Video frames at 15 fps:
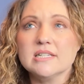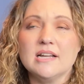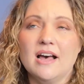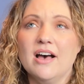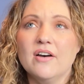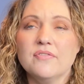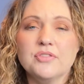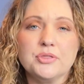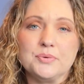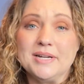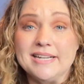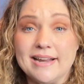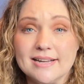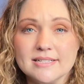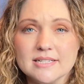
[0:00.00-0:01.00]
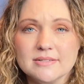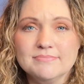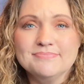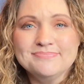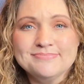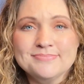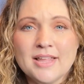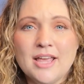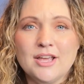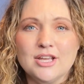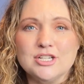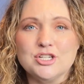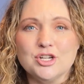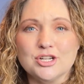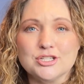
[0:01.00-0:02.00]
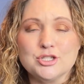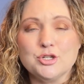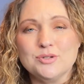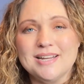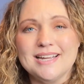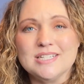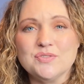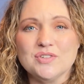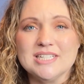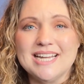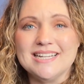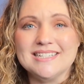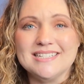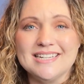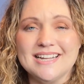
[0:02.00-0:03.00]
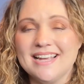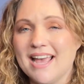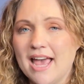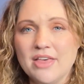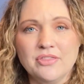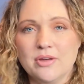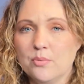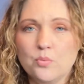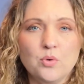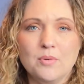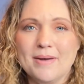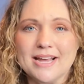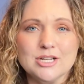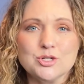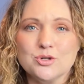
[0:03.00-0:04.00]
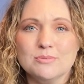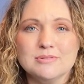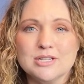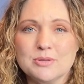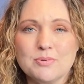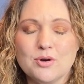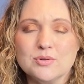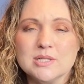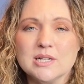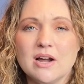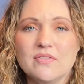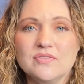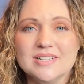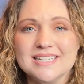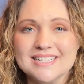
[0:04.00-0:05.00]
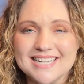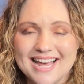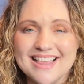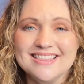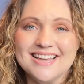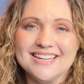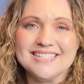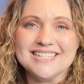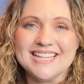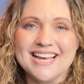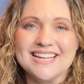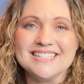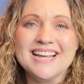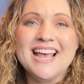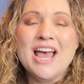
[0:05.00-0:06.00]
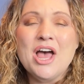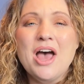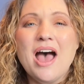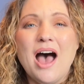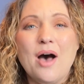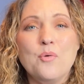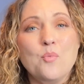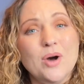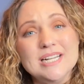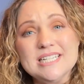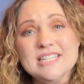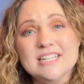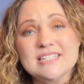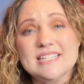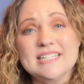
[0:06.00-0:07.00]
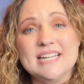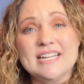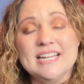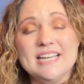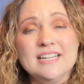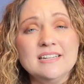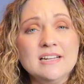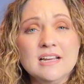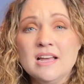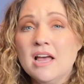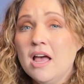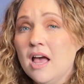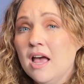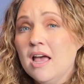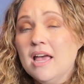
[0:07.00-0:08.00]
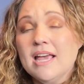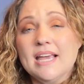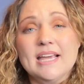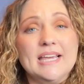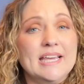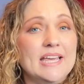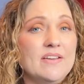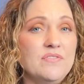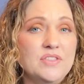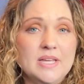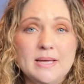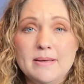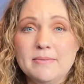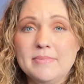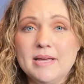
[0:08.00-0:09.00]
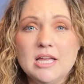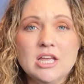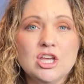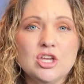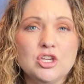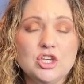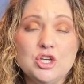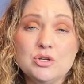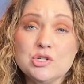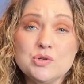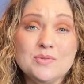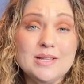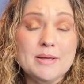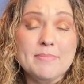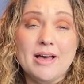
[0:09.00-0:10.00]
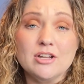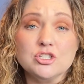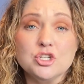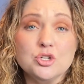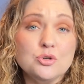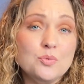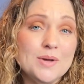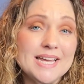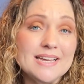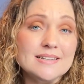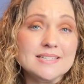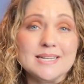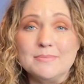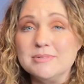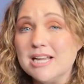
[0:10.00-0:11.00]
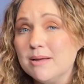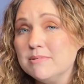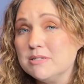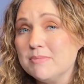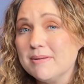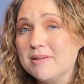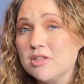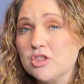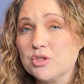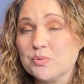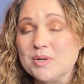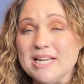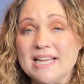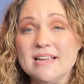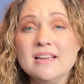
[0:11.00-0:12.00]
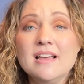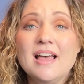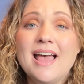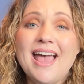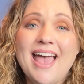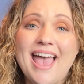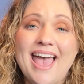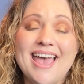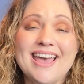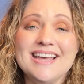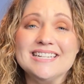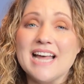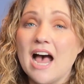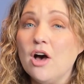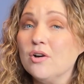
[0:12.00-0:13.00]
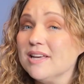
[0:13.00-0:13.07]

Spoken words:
of 3 days. It took 2 days for testing, and then we'll make a trip to the post office, and that's that. Once that's sent in, give them usually about 2 weeks, sometimes maybe 3, and I'll get